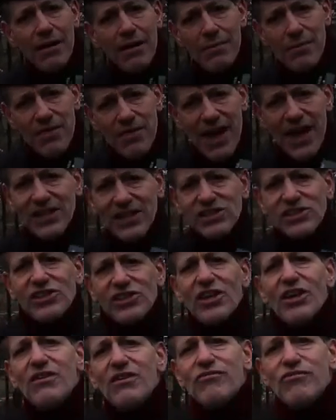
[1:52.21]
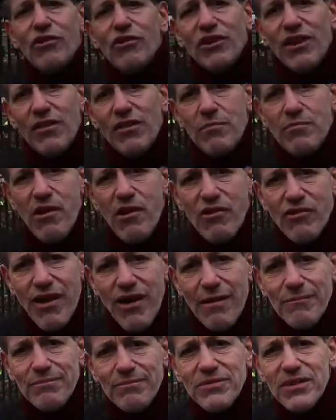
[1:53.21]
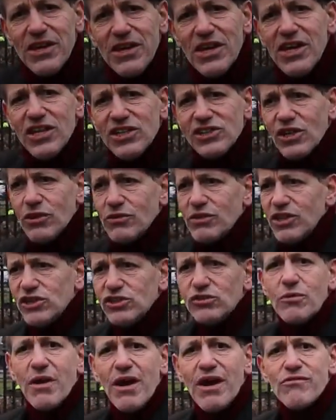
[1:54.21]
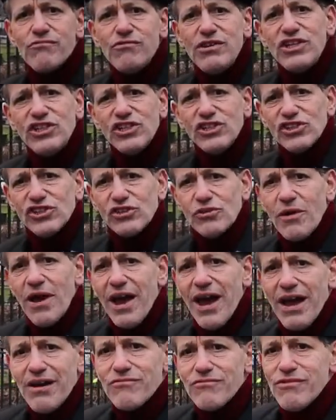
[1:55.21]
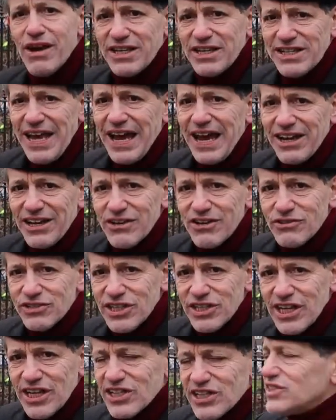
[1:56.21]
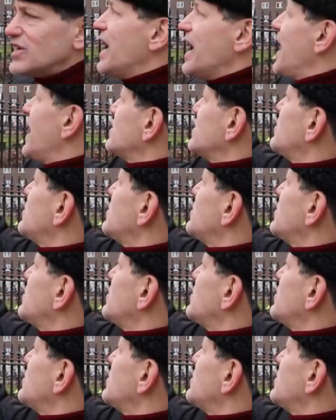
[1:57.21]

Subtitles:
but that's for another programme. So this square, Regent Square, rectangular as it is, has